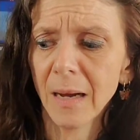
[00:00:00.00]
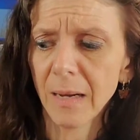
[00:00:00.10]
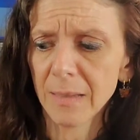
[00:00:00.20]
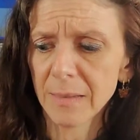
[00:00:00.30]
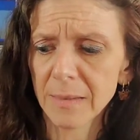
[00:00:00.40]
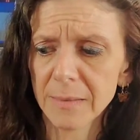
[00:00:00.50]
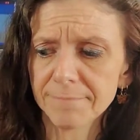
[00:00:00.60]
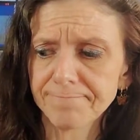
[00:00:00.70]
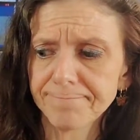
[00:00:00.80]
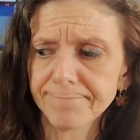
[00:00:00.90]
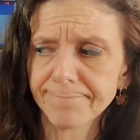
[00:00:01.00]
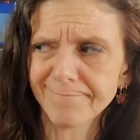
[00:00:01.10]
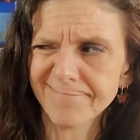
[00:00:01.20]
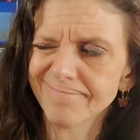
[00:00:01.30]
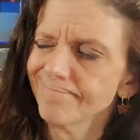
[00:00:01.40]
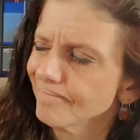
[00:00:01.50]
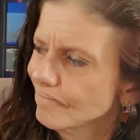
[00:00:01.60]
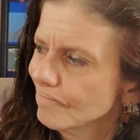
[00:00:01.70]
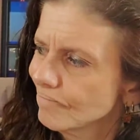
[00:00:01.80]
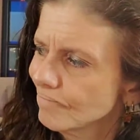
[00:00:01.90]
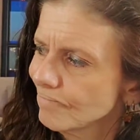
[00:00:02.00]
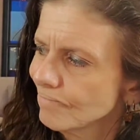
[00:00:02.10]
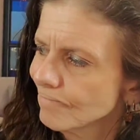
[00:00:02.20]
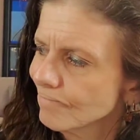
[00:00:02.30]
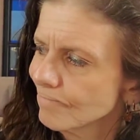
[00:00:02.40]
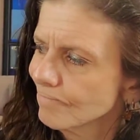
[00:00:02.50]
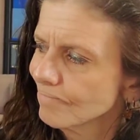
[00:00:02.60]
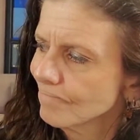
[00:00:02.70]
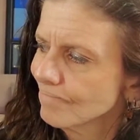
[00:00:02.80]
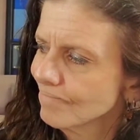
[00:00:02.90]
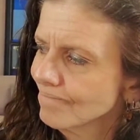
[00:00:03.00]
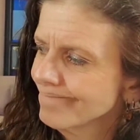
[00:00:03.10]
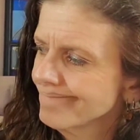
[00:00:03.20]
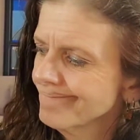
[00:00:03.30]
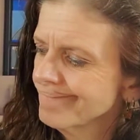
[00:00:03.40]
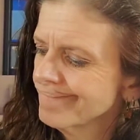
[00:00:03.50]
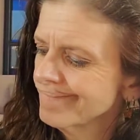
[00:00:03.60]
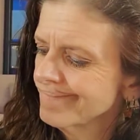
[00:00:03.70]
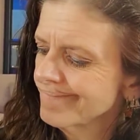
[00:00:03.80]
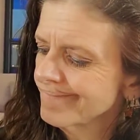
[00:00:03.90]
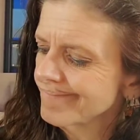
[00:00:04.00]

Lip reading: [no speech]